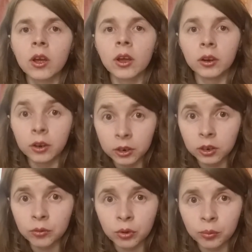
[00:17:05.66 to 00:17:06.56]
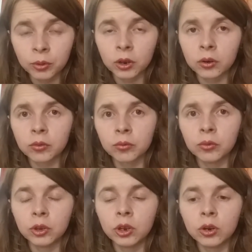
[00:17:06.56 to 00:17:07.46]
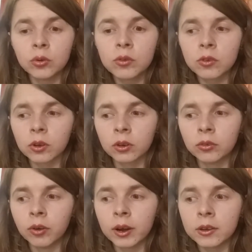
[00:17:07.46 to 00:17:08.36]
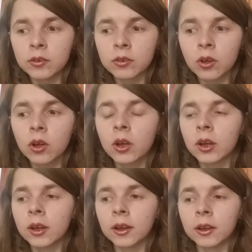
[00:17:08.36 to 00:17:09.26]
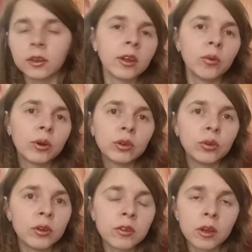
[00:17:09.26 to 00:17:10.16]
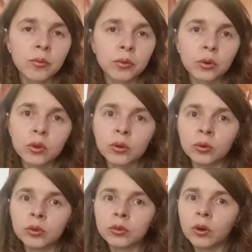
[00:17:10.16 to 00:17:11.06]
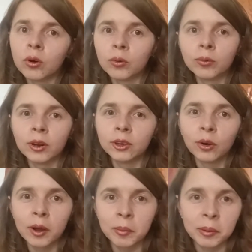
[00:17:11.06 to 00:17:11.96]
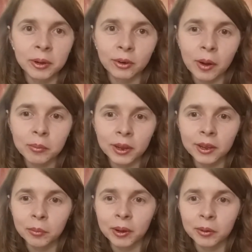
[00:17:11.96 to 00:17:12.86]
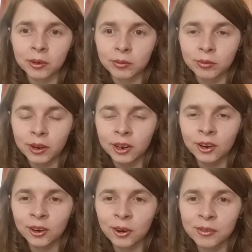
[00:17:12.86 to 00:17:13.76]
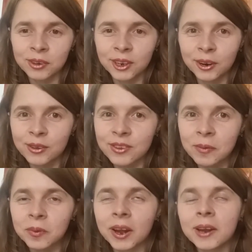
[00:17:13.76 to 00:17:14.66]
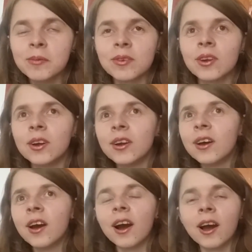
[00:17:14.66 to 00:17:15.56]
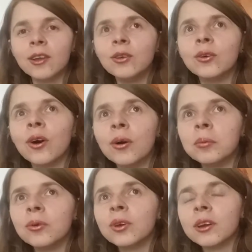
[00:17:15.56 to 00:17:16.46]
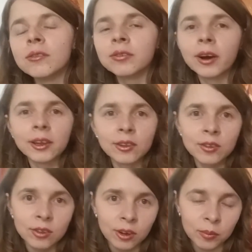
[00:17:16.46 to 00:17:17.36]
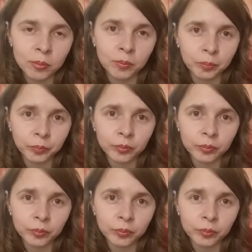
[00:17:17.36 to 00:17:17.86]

and learning from their videos and advice, and I want to do the same for you. So although I may be rambling, making very long videos sometimes, I do hope you can find some